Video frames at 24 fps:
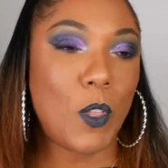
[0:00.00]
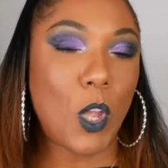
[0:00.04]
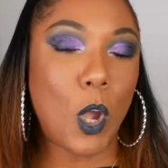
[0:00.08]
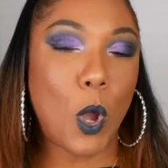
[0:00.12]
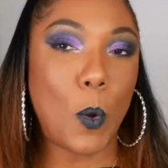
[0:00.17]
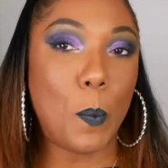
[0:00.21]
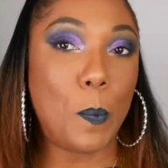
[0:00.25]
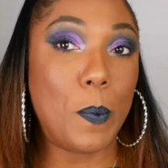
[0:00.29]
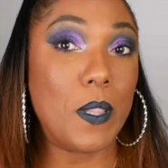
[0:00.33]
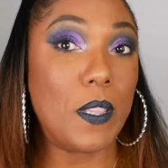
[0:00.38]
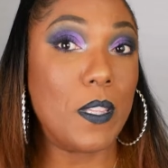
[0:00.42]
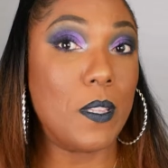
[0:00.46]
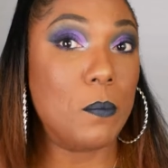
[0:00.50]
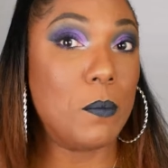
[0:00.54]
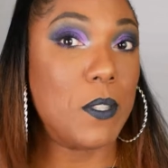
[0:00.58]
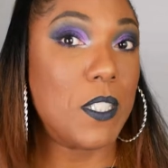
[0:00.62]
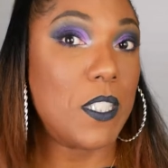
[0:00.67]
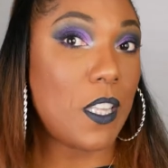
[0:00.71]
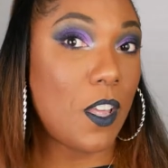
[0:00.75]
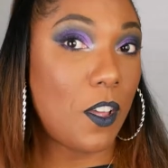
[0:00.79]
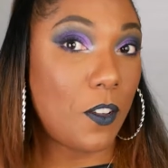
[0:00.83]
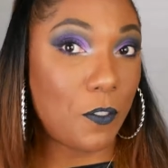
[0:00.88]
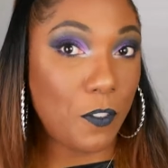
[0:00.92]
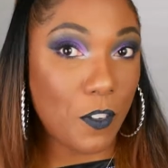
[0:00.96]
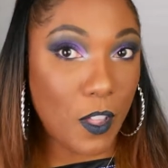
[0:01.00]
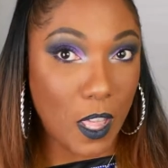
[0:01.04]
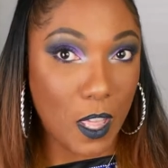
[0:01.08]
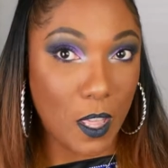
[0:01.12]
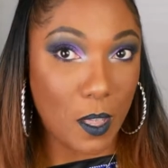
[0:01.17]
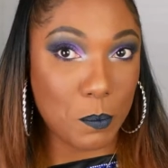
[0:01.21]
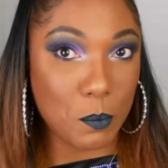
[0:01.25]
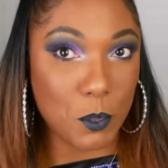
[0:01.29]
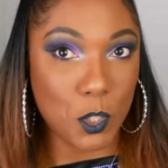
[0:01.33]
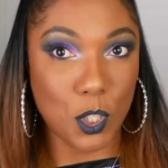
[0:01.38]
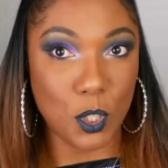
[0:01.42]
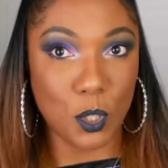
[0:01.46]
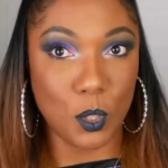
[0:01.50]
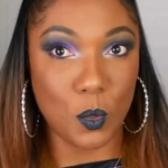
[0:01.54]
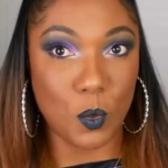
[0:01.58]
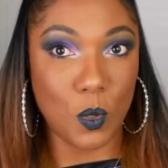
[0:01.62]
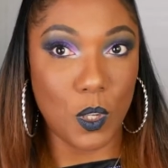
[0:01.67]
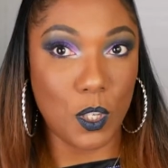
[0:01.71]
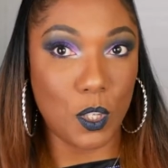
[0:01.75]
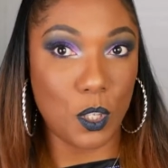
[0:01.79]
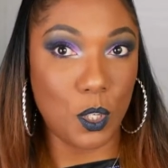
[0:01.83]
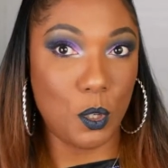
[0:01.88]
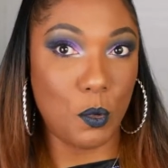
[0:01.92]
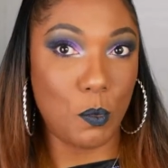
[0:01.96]
open themselves up to
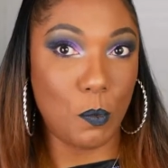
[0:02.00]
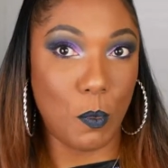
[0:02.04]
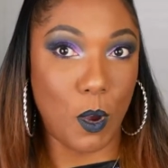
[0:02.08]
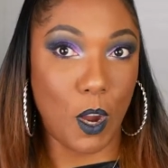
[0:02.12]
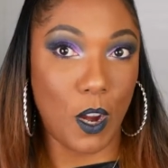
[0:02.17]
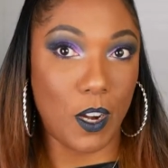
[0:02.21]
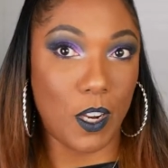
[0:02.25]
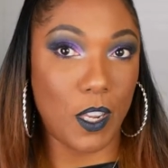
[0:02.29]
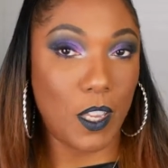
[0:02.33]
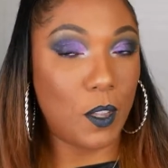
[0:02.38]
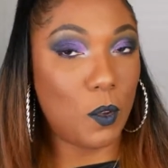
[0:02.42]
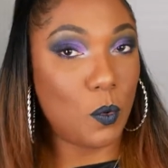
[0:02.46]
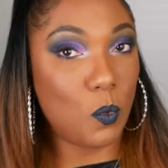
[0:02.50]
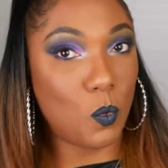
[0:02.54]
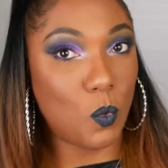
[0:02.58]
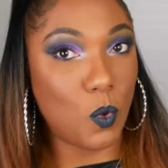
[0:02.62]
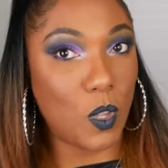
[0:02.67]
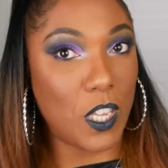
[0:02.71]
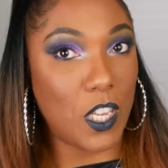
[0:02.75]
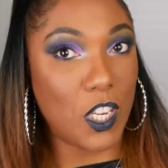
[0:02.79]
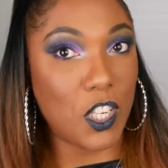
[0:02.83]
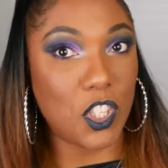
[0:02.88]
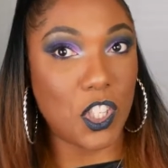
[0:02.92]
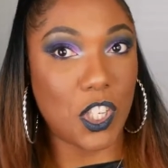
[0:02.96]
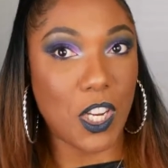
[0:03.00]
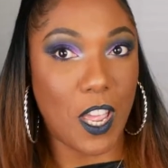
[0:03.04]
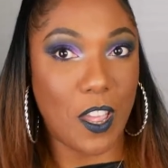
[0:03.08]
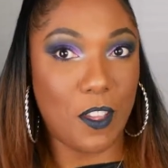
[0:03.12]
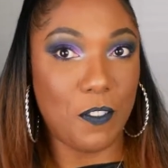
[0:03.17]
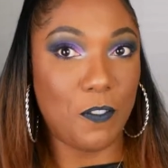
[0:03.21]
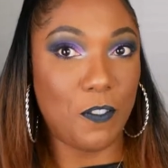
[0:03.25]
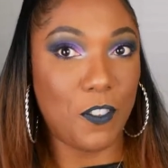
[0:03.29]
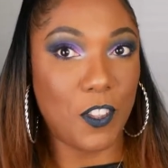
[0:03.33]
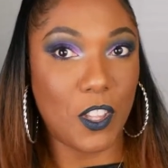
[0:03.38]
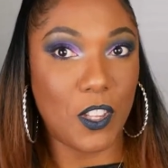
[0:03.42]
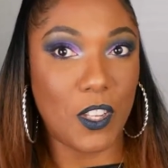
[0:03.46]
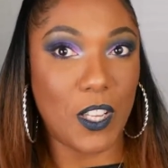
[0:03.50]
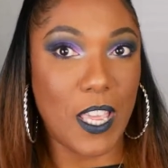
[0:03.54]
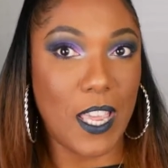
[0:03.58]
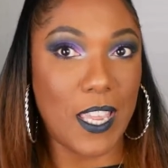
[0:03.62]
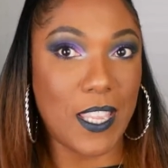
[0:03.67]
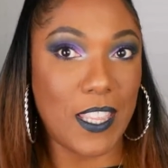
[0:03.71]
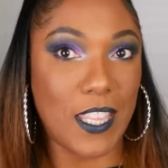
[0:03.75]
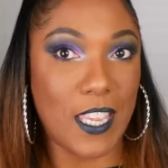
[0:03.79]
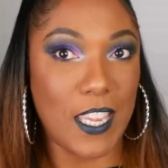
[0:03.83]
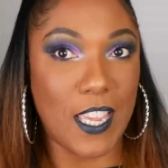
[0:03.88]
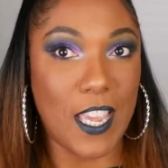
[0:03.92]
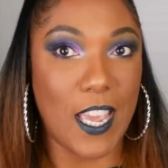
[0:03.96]
a new market which I feel
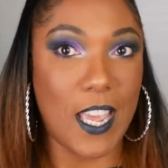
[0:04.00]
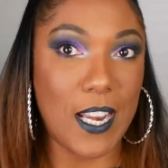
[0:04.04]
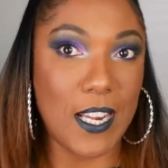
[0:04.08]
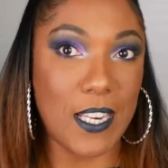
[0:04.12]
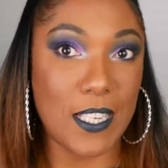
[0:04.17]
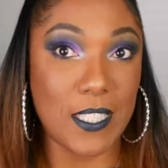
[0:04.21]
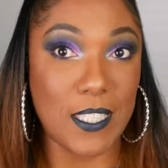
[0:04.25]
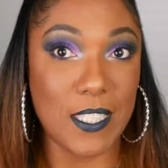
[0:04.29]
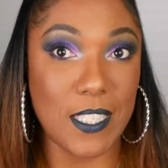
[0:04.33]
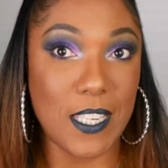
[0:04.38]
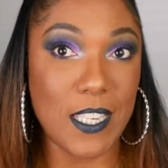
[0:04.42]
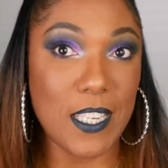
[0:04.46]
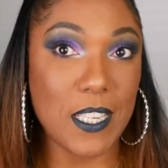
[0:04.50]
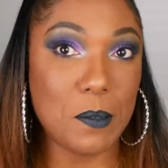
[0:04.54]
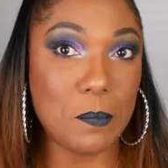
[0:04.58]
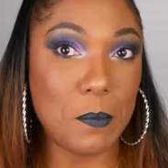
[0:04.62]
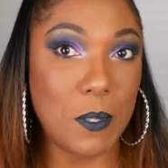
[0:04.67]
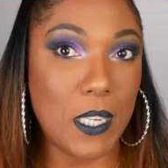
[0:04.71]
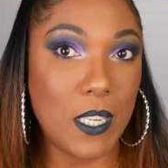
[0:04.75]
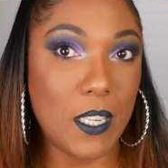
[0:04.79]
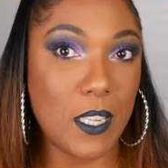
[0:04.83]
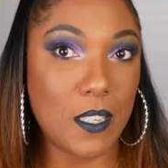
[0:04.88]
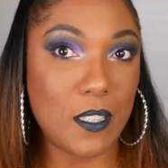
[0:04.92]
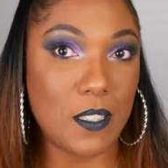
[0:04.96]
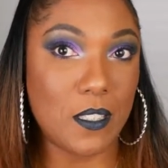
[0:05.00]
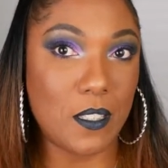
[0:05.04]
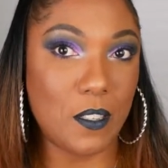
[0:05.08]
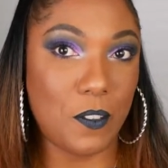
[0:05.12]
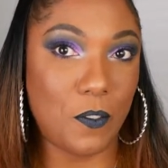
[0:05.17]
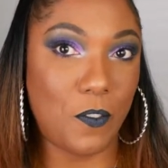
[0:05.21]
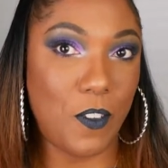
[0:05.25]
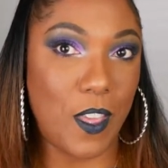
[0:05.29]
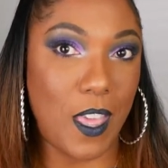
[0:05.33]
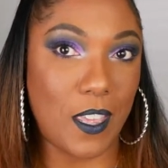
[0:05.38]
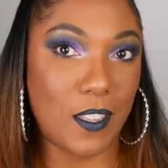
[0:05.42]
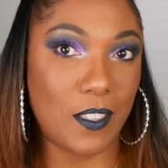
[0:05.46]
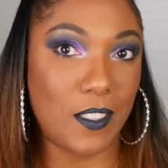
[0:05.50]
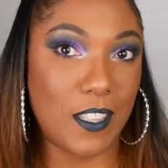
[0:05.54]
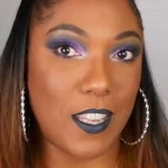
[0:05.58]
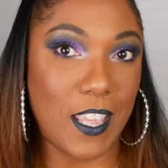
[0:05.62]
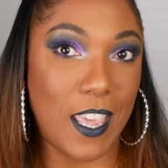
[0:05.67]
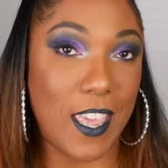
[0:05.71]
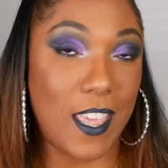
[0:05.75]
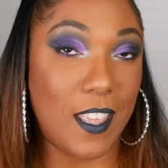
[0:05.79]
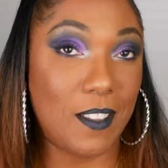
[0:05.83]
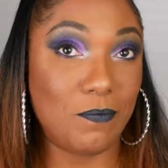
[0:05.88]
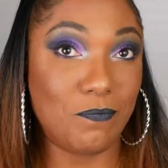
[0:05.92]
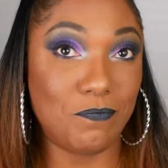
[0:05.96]
like they kind of did because of the fact
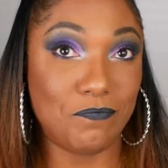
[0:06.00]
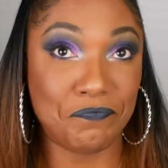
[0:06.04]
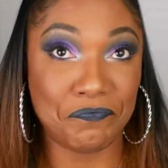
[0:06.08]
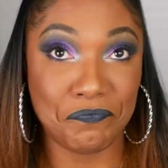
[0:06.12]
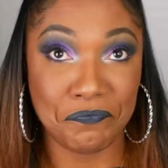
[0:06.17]
that